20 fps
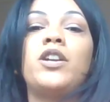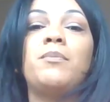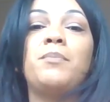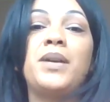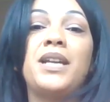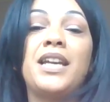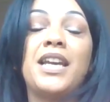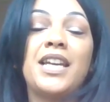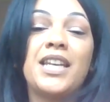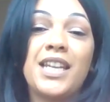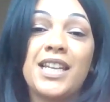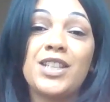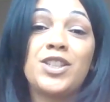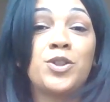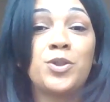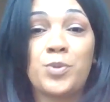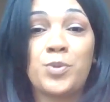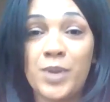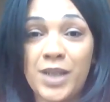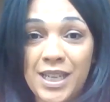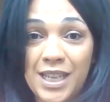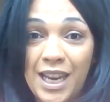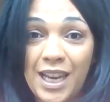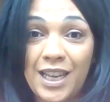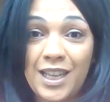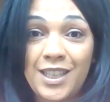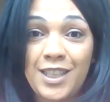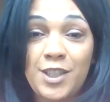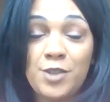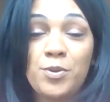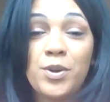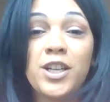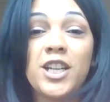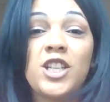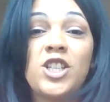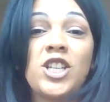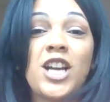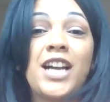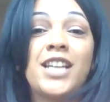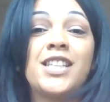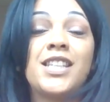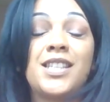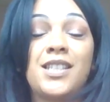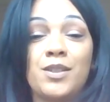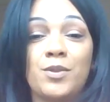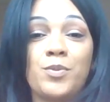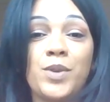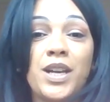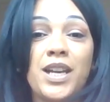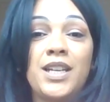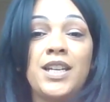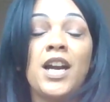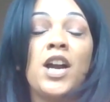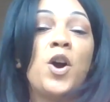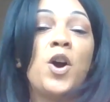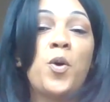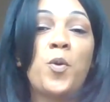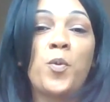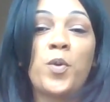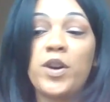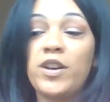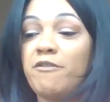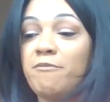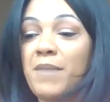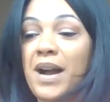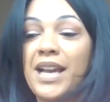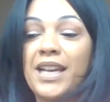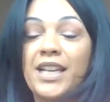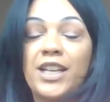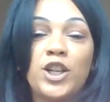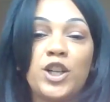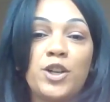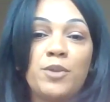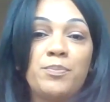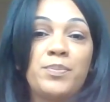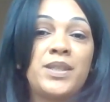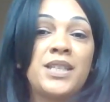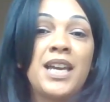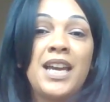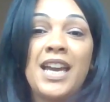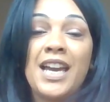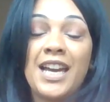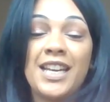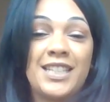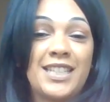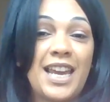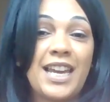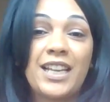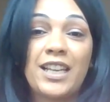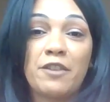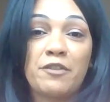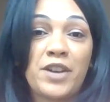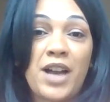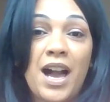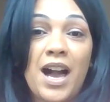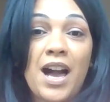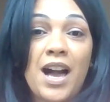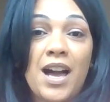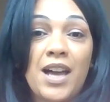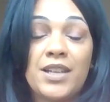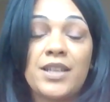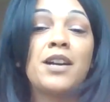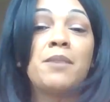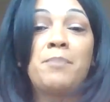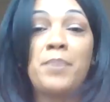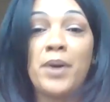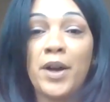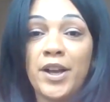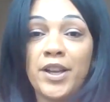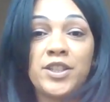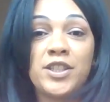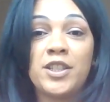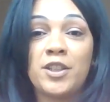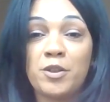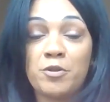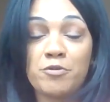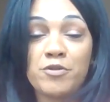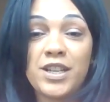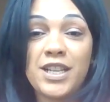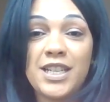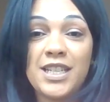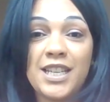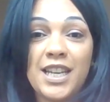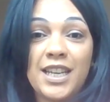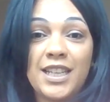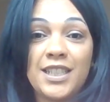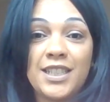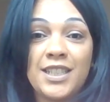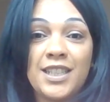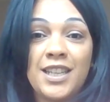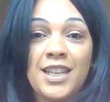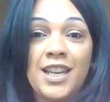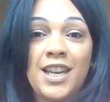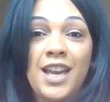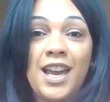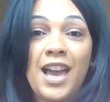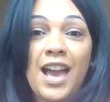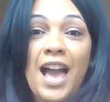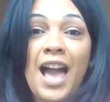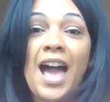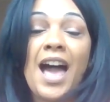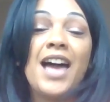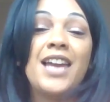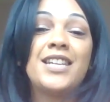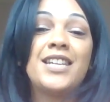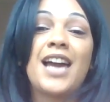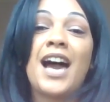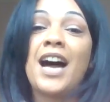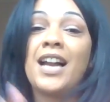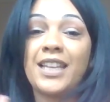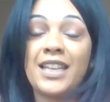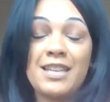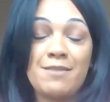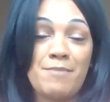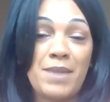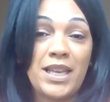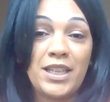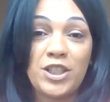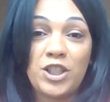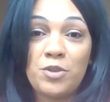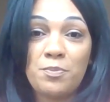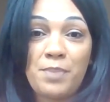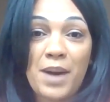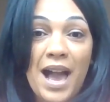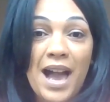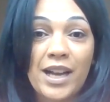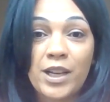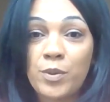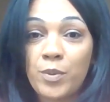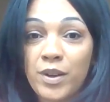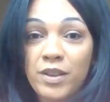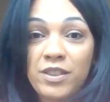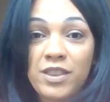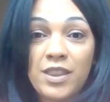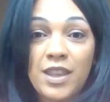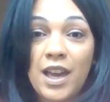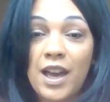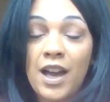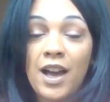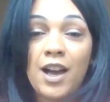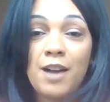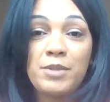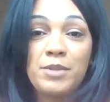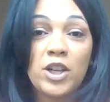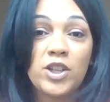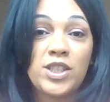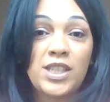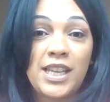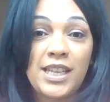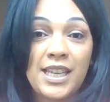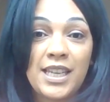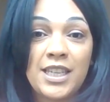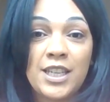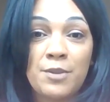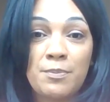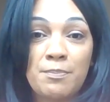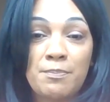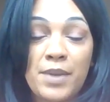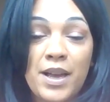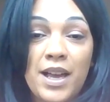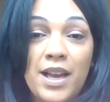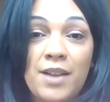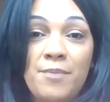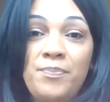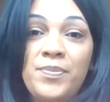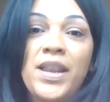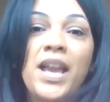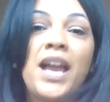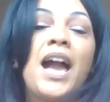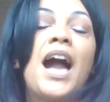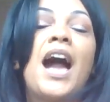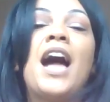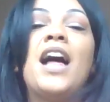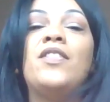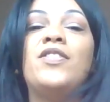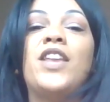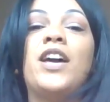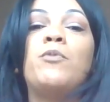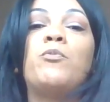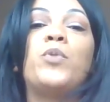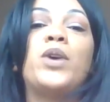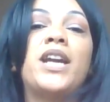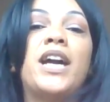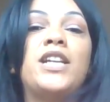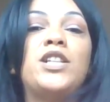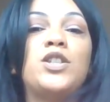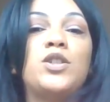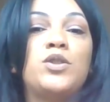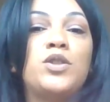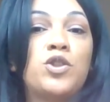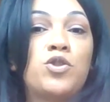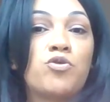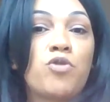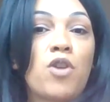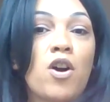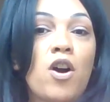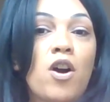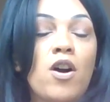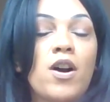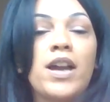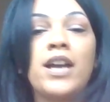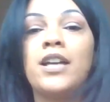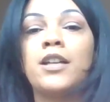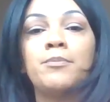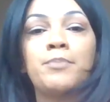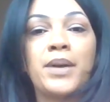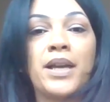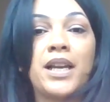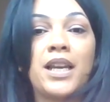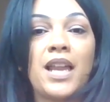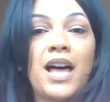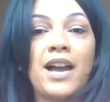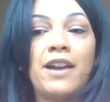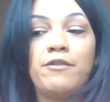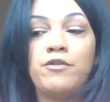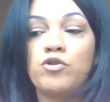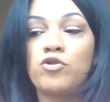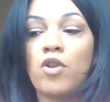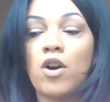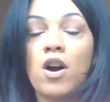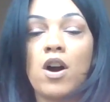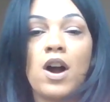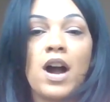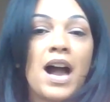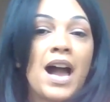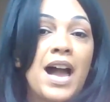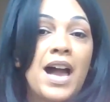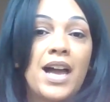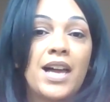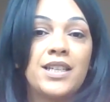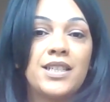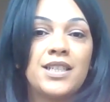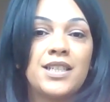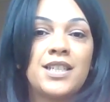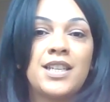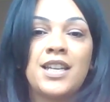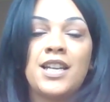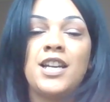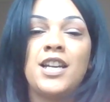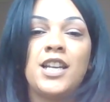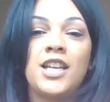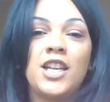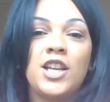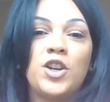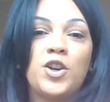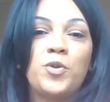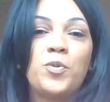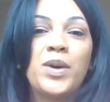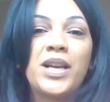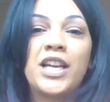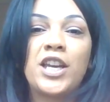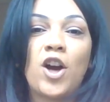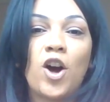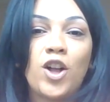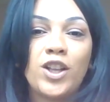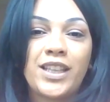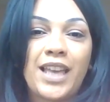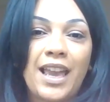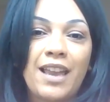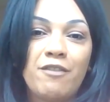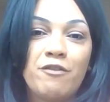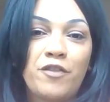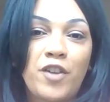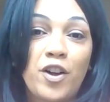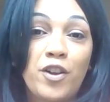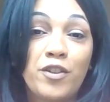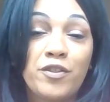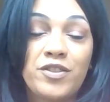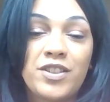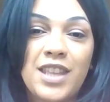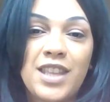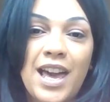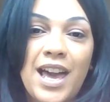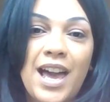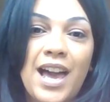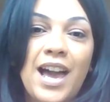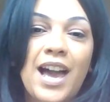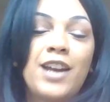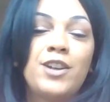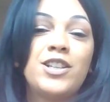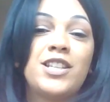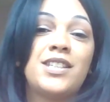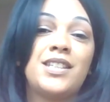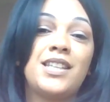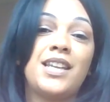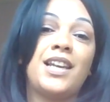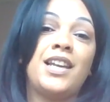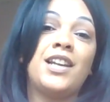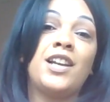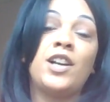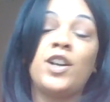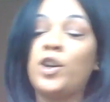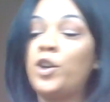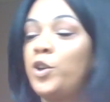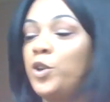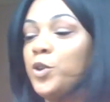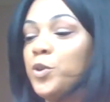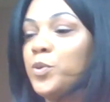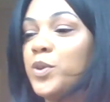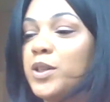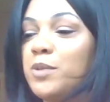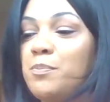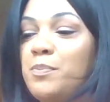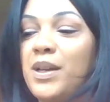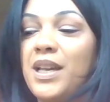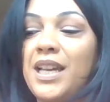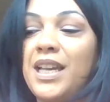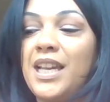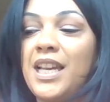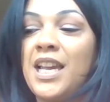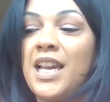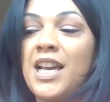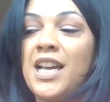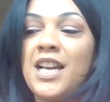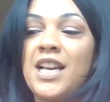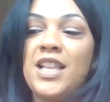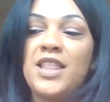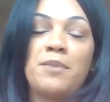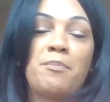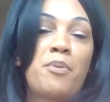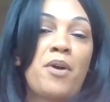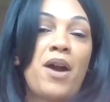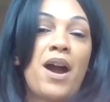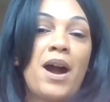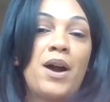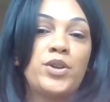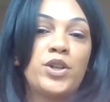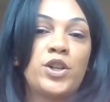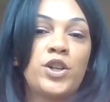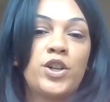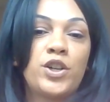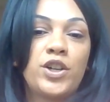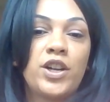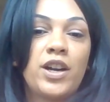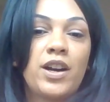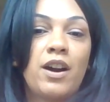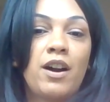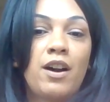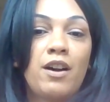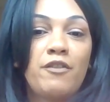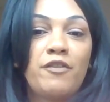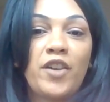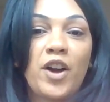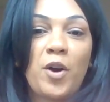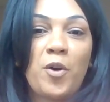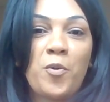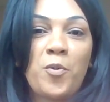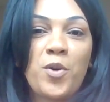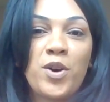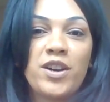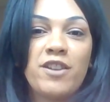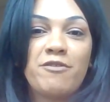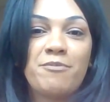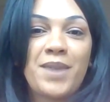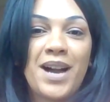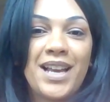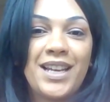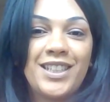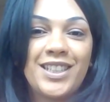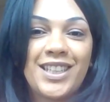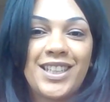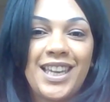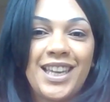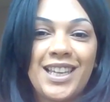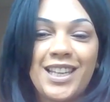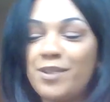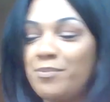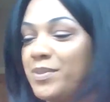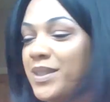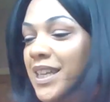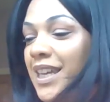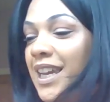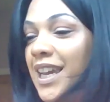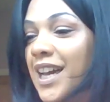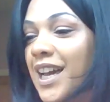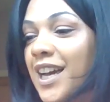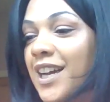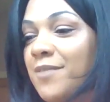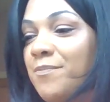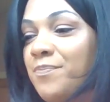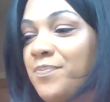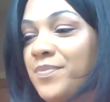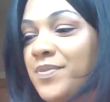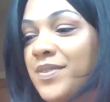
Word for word: to be in it to win it. You want a chance to win one of my cups, a deck of cards, a personal reading. And I'll email you back with um, your ticket number. And then when I do the draw, it'll be a live draw and, you know, we can all get involved there and see who will be the proud owner of one of my lucky cups here.